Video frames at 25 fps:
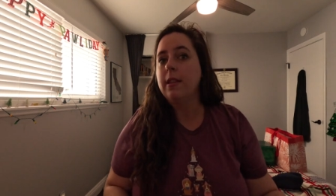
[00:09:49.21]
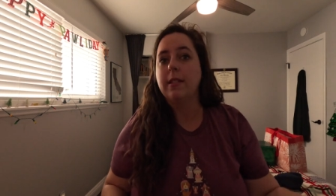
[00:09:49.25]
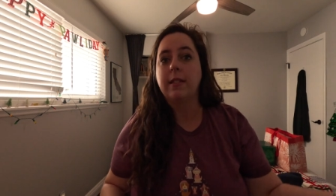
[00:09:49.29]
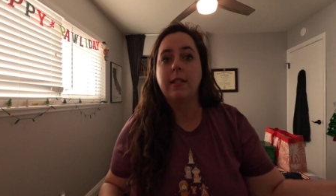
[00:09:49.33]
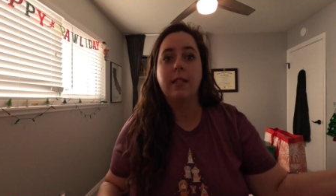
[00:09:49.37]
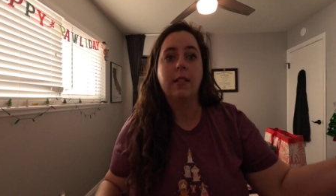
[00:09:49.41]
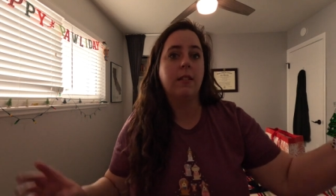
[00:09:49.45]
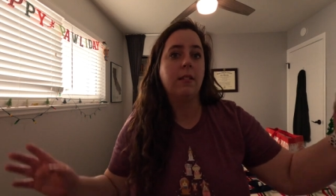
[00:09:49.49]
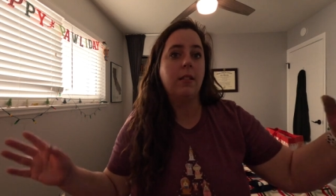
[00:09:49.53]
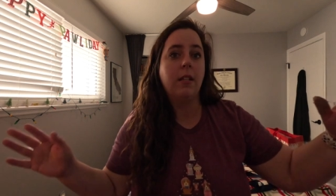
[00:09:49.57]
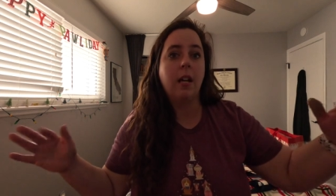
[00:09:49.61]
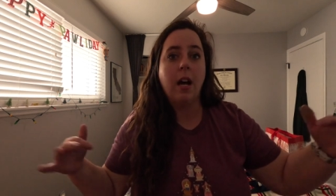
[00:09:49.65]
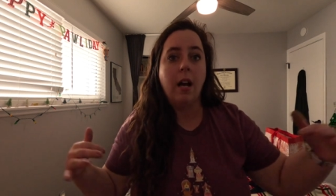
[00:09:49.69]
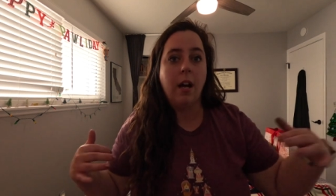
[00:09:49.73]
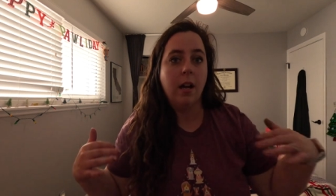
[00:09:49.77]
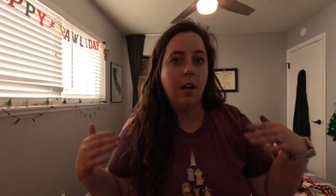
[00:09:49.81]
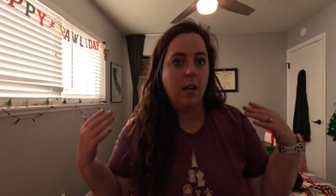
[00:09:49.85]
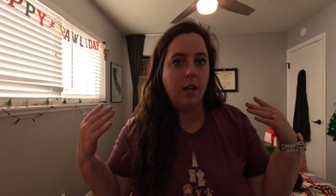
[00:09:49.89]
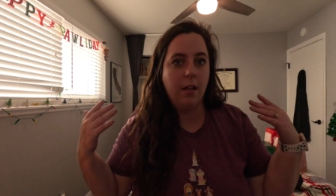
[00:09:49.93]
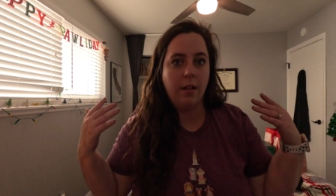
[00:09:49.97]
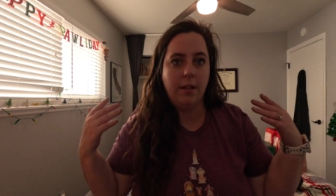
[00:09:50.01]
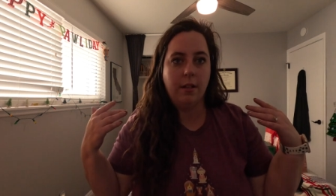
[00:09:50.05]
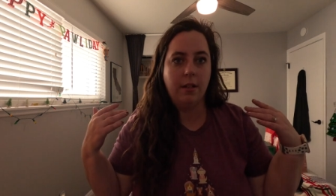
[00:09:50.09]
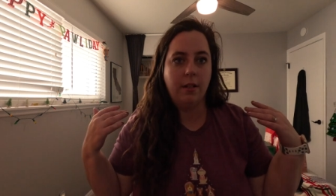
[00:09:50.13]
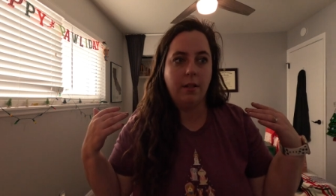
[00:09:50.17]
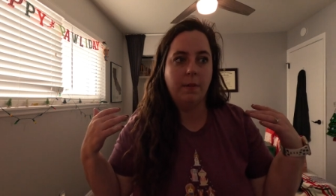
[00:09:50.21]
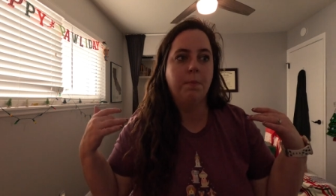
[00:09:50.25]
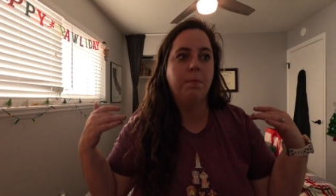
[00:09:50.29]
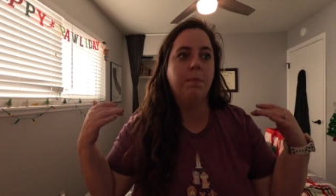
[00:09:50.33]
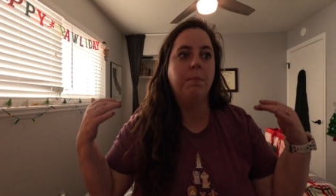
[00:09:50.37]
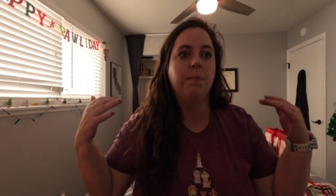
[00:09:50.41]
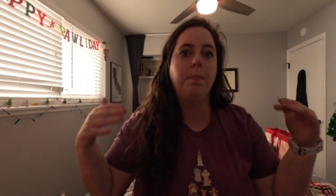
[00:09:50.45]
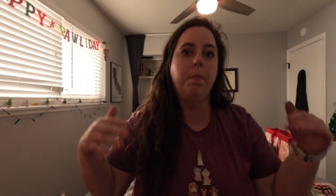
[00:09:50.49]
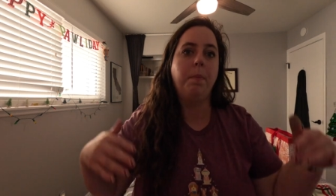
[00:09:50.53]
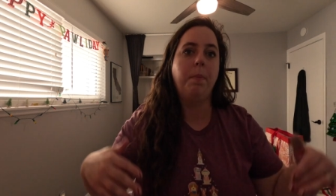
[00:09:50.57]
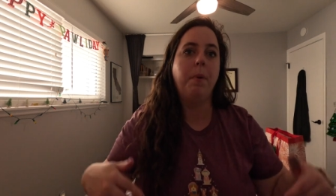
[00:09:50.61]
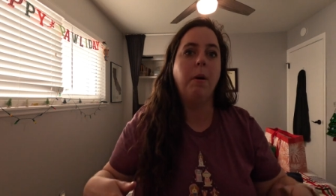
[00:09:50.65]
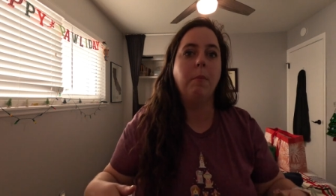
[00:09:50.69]
This is not a
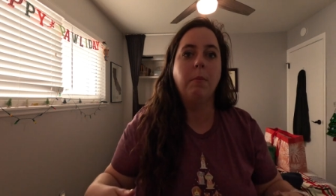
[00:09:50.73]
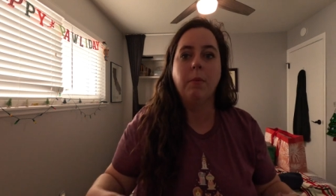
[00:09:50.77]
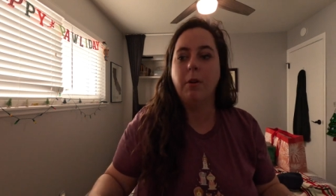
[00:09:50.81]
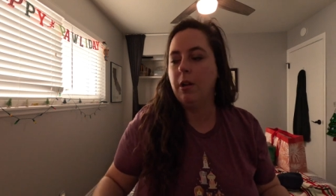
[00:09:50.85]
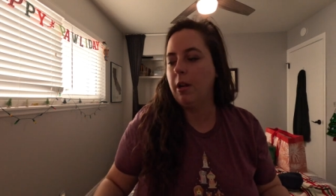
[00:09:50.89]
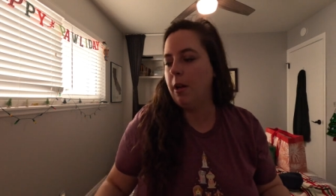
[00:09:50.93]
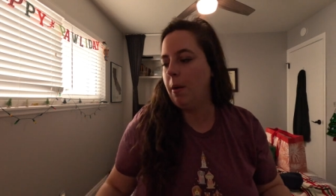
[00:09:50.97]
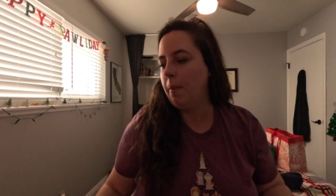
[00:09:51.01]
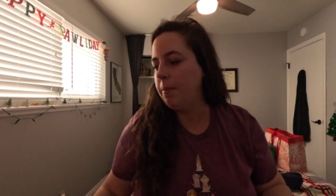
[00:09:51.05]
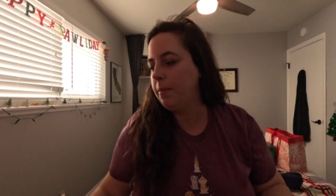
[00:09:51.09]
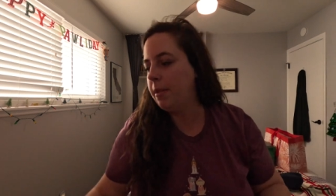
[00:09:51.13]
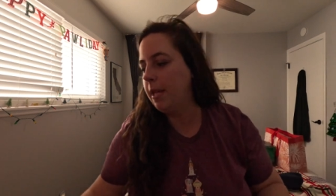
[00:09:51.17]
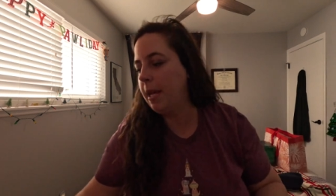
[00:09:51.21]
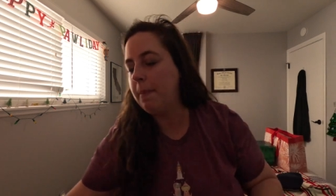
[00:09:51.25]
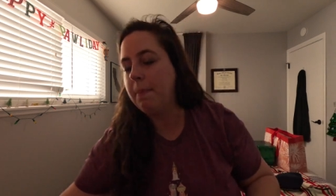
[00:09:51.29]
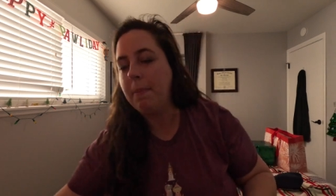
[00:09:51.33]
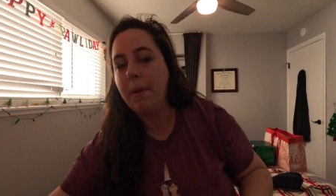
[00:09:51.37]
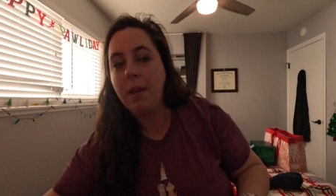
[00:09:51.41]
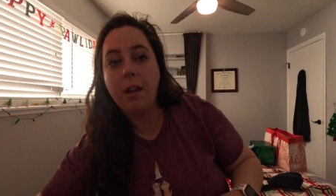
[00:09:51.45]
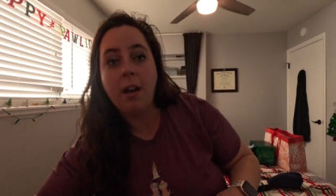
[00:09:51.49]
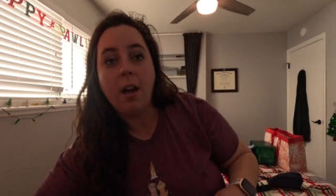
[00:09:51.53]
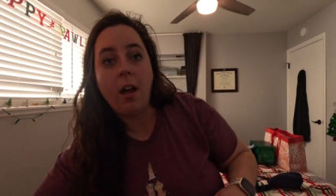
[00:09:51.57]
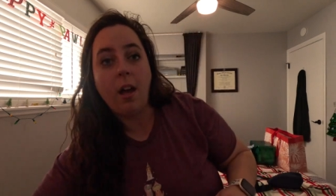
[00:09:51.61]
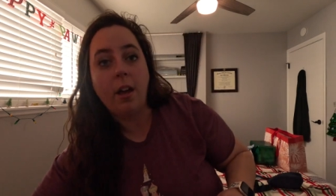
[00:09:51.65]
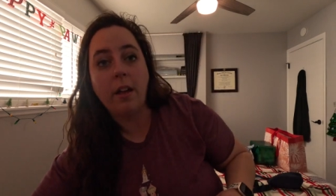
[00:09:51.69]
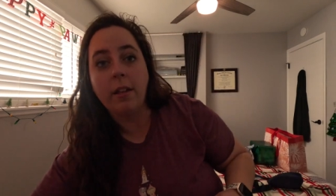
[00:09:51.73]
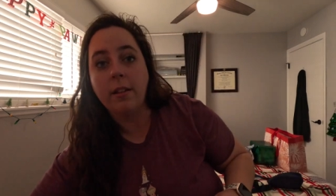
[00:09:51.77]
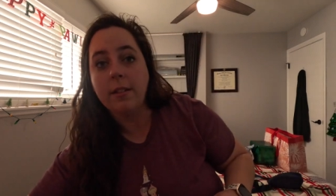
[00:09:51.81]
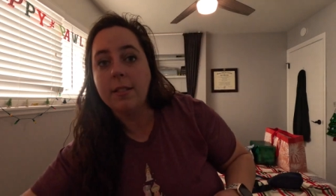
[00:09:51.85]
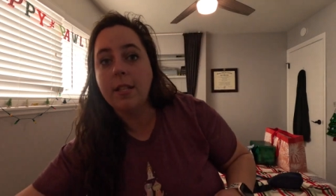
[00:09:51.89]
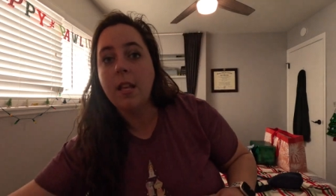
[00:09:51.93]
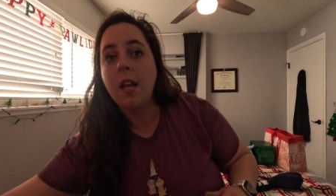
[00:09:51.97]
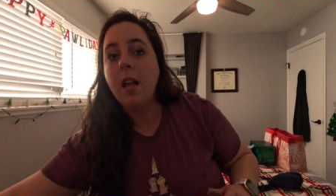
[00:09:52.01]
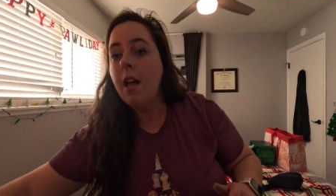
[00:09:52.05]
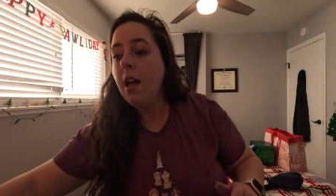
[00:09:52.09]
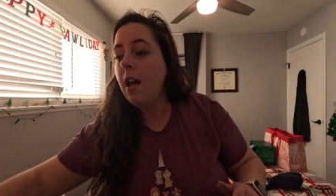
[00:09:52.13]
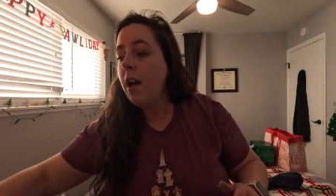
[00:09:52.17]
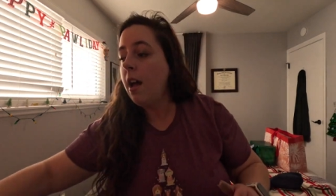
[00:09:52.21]
bummer update because
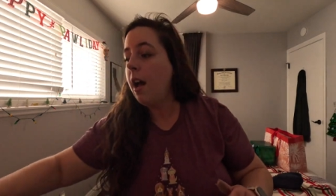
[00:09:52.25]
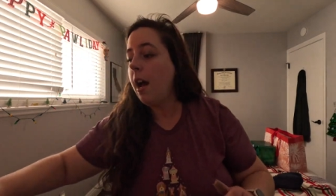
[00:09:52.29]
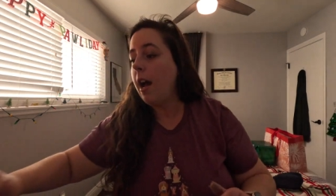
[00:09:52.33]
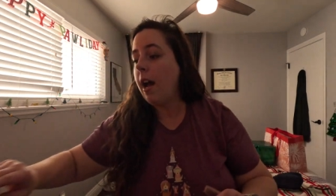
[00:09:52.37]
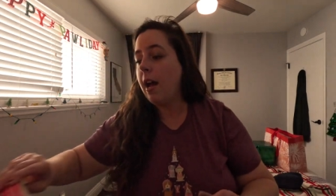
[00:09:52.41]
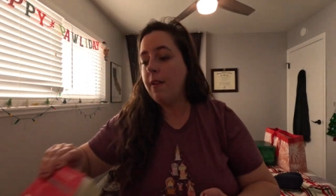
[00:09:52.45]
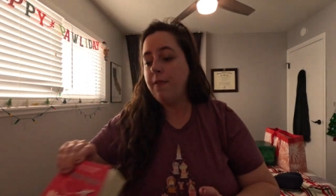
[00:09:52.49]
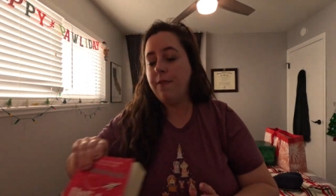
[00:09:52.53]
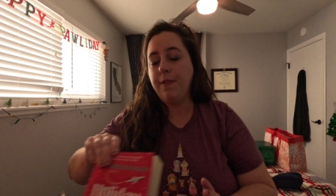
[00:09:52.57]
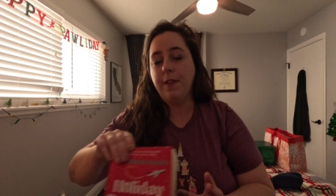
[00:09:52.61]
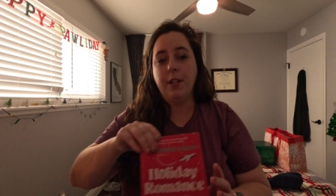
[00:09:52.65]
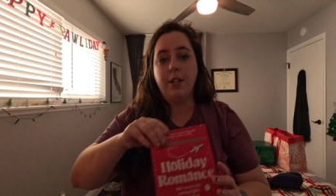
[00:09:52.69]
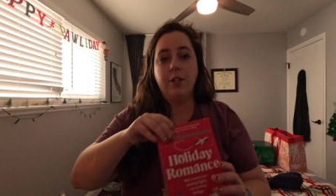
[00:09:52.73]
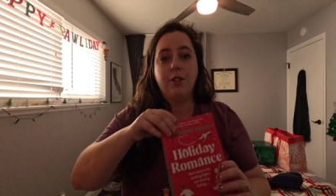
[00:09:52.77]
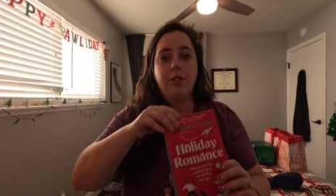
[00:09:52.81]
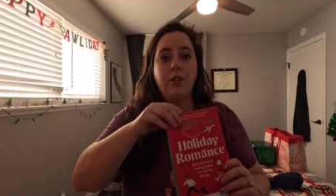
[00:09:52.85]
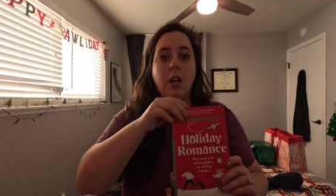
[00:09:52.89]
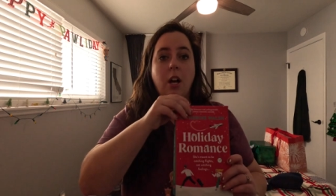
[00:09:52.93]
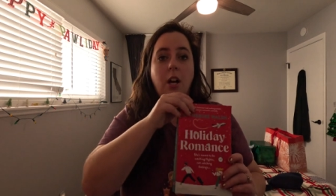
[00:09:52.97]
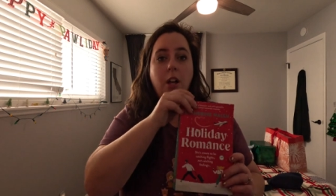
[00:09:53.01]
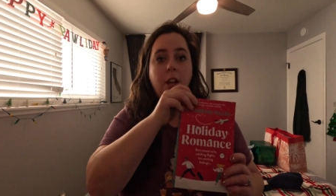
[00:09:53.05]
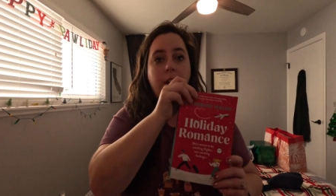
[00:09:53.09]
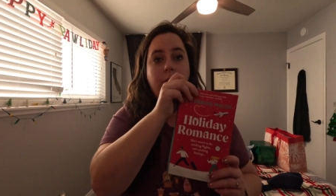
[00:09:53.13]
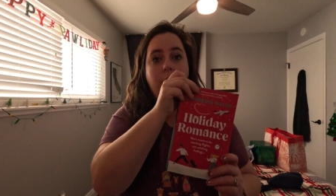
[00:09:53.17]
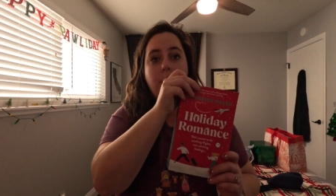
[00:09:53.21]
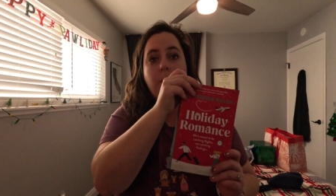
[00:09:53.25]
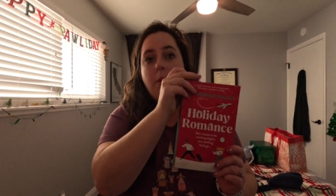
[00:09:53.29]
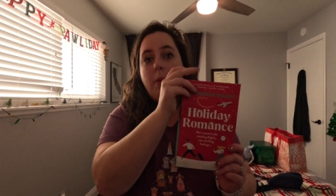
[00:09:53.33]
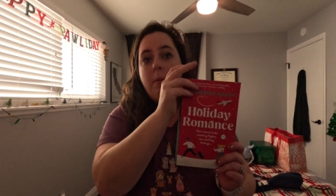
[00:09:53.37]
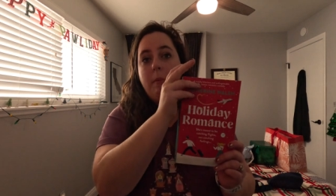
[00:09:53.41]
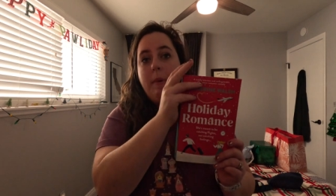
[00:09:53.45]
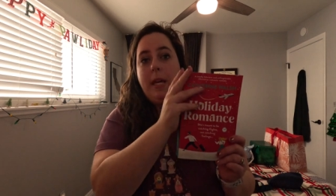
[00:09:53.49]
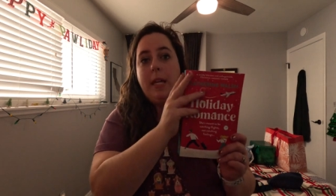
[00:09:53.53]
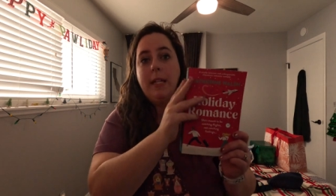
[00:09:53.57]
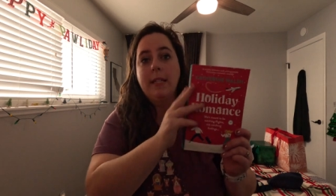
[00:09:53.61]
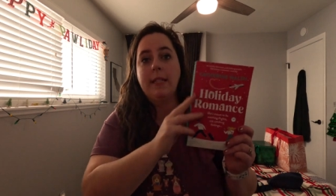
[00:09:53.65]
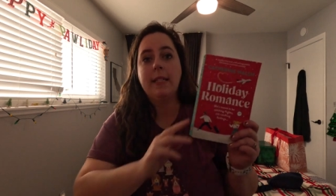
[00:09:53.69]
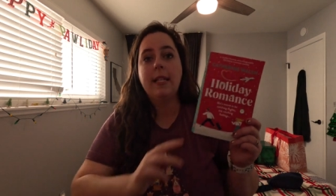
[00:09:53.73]
I finished Holiday
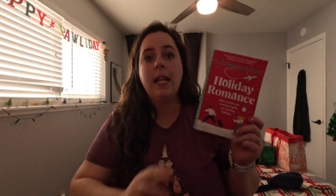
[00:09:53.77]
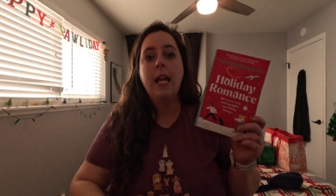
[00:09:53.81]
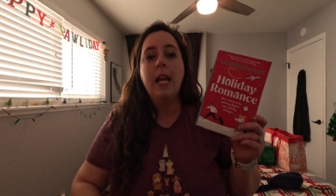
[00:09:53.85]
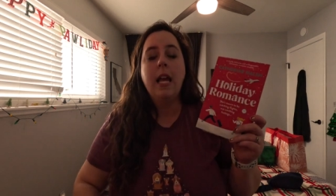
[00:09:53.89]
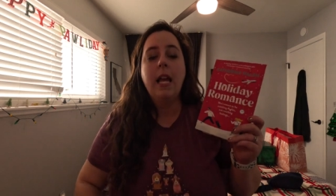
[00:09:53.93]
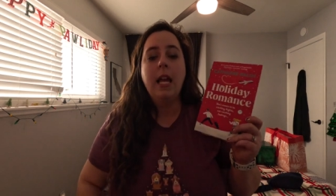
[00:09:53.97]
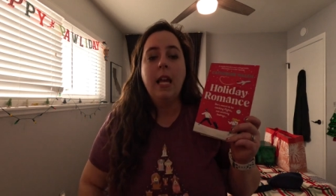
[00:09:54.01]
Romance.